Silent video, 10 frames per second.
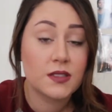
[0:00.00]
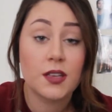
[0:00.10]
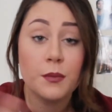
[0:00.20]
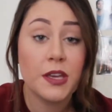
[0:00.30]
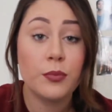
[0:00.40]

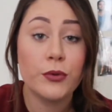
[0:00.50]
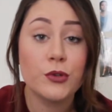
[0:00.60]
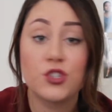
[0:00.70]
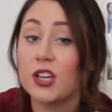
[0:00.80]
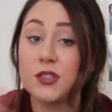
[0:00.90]
Some
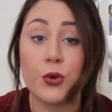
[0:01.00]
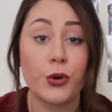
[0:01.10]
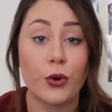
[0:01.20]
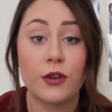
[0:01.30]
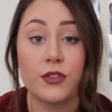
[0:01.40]
people just want
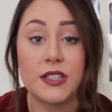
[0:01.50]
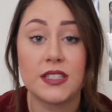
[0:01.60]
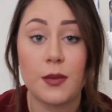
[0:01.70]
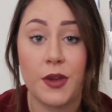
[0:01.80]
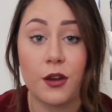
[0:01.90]
to work for
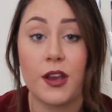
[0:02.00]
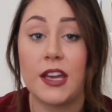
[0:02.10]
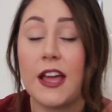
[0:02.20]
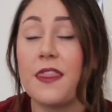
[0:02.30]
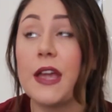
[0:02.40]
Disney,
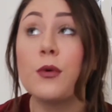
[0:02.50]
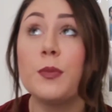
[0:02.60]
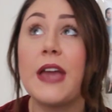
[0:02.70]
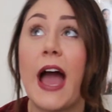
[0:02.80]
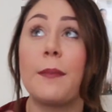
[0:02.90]
period, and they would
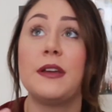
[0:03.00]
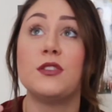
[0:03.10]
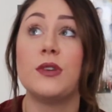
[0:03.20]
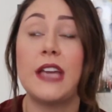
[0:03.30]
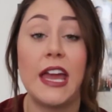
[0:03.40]
be happy
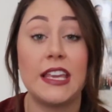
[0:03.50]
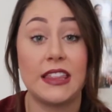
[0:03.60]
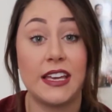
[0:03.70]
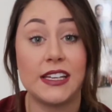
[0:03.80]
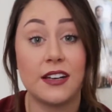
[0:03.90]
doing
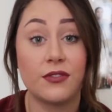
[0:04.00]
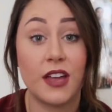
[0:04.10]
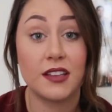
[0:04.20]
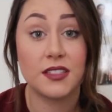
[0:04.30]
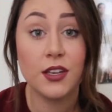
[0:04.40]
anything. And if
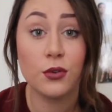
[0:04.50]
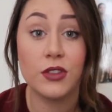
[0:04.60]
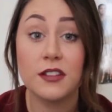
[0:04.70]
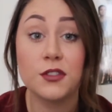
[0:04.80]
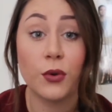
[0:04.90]
that's you,
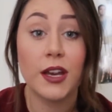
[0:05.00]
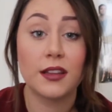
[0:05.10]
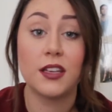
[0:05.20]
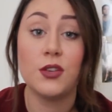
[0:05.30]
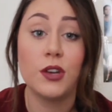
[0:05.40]
that's great.
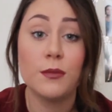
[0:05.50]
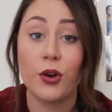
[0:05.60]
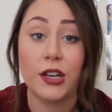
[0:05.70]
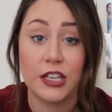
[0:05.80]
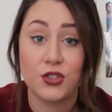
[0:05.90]
Then you can
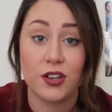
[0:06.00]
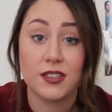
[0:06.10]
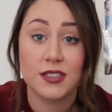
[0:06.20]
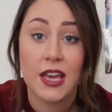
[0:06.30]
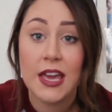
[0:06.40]
mark
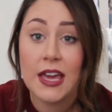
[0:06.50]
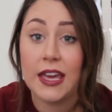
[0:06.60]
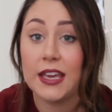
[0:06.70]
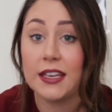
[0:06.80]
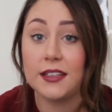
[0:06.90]
interest
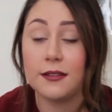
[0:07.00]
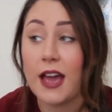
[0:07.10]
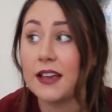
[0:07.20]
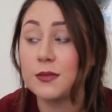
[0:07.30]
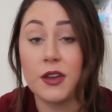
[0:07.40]
in
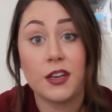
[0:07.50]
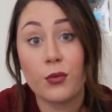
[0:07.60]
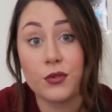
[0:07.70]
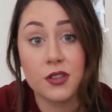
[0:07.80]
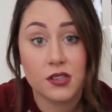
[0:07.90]
as many
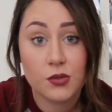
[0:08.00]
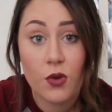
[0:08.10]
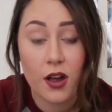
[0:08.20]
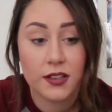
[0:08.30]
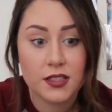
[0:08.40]
roles as you
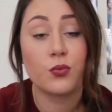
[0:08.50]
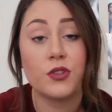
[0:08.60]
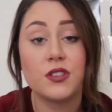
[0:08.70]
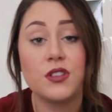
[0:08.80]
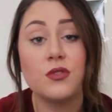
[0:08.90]
want.
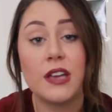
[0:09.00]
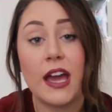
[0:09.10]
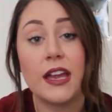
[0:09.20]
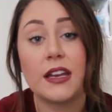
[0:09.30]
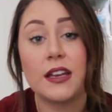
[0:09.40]
Once you
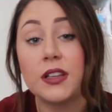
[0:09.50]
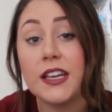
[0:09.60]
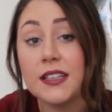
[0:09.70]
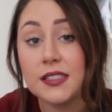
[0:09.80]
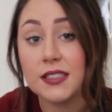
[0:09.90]
get
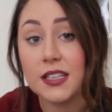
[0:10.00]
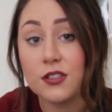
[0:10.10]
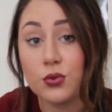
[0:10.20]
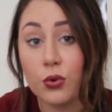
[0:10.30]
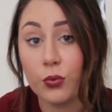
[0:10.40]
placed
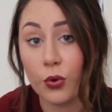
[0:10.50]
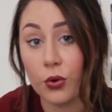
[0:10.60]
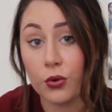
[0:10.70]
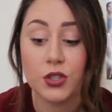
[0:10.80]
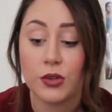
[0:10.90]
into a
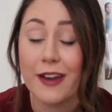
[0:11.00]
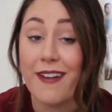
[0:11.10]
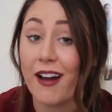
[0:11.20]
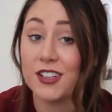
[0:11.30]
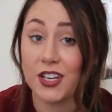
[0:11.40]
role, you
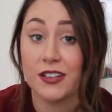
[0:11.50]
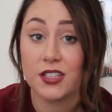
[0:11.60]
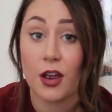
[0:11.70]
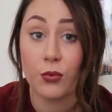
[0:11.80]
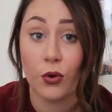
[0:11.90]
cannot change
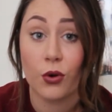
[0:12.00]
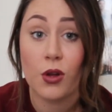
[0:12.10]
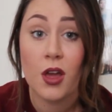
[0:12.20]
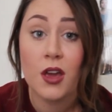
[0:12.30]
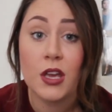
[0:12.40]
that role.
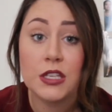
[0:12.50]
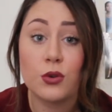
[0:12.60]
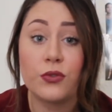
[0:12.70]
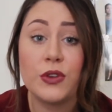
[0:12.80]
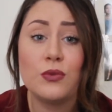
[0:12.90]

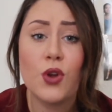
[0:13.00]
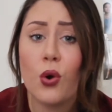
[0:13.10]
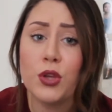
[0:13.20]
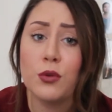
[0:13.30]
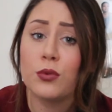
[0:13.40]
So if you
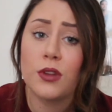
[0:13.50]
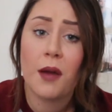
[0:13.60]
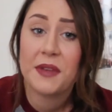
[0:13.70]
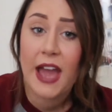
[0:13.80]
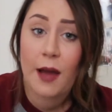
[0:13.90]
know you will
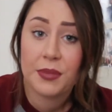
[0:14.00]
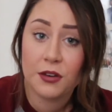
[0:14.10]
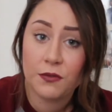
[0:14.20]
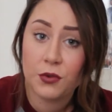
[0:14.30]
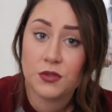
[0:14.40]
not be happy
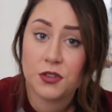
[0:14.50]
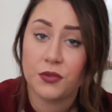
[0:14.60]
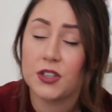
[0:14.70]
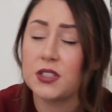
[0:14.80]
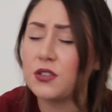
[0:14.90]
in food
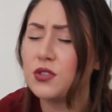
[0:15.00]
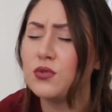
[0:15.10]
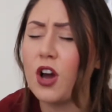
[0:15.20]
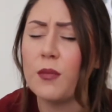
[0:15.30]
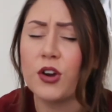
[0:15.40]
service, do
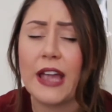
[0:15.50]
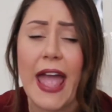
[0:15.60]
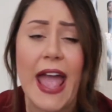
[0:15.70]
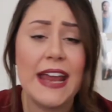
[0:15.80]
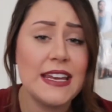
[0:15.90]
not mark
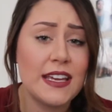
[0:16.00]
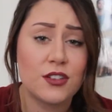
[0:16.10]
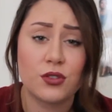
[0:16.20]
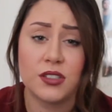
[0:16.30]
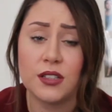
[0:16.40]
any
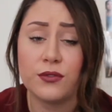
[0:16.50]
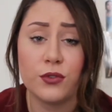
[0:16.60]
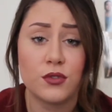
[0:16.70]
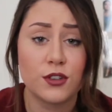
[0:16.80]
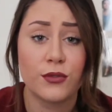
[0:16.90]
interest in
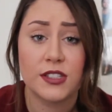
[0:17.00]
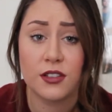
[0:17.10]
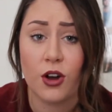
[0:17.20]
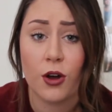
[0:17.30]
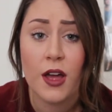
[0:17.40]
food service
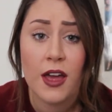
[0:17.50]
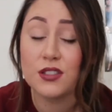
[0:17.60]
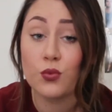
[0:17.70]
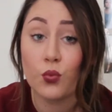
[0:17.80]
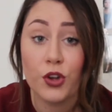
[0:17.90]
at all.
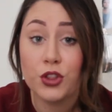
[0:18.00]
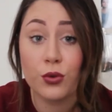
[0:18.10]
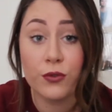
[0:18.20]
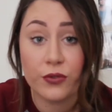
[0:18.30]
It's 1 through